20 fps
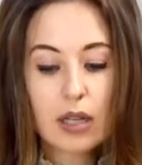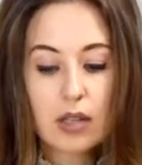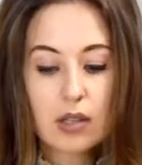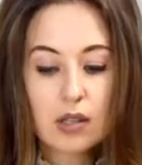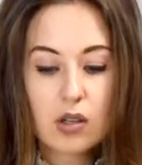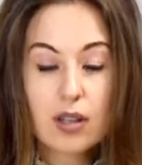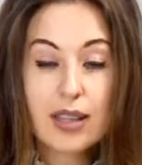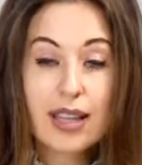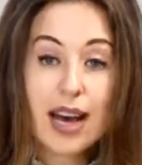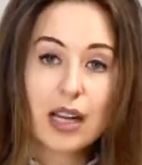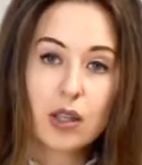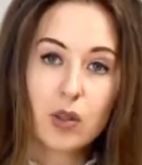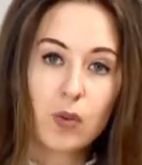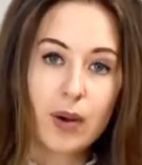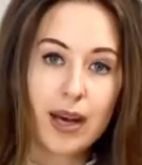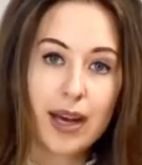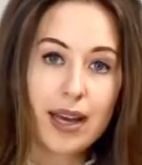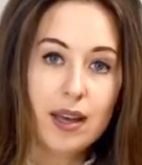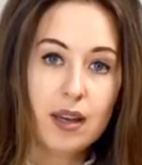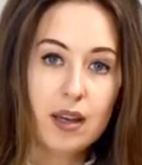So that
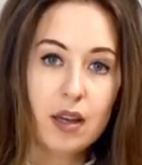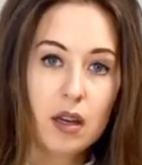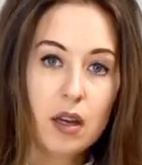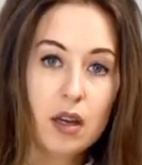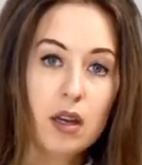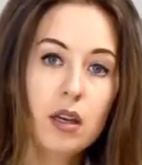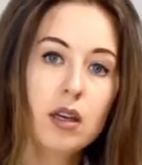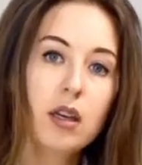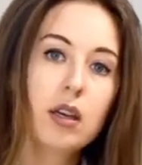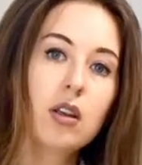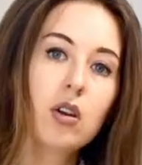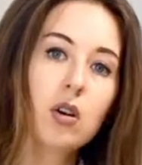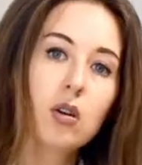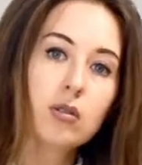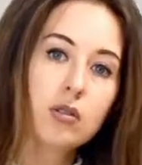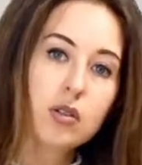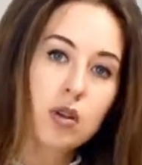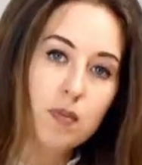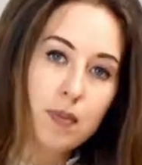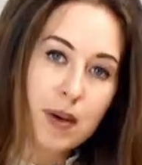way, you can
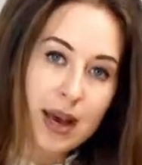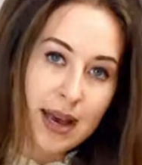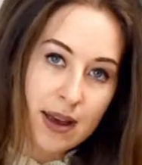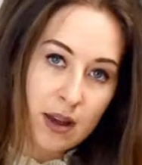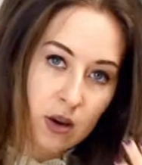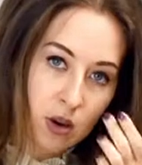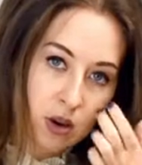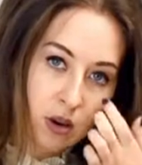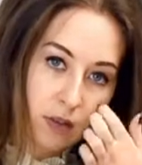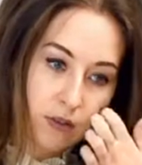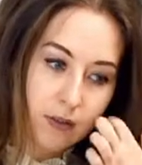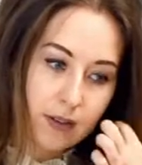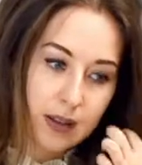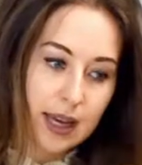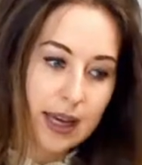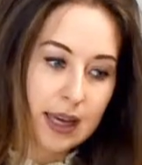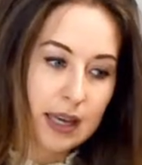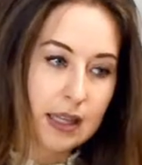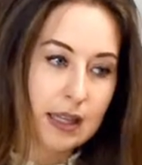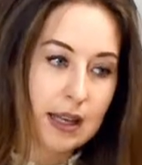also pay it off
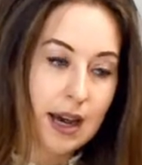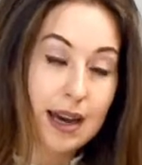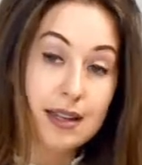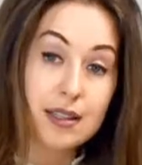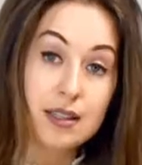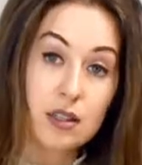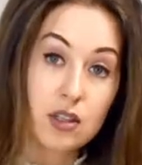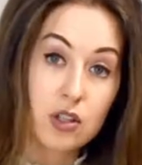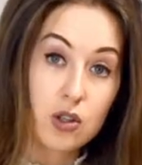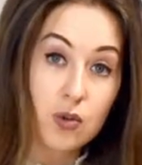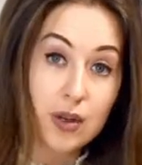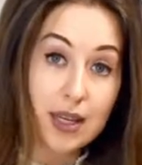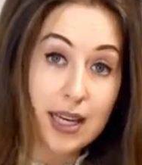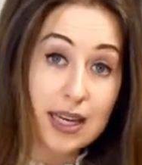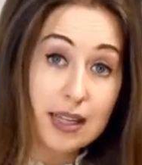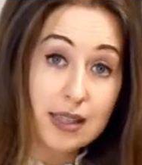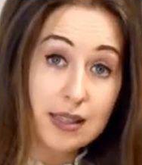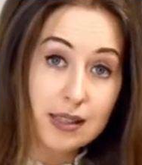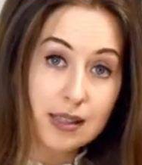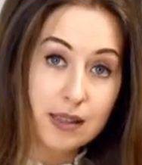in under 2
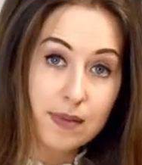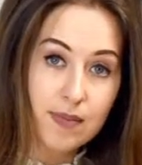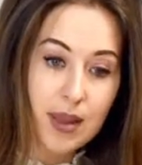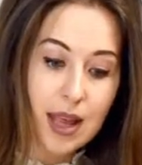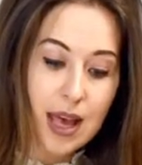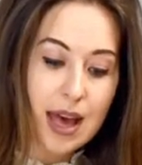years,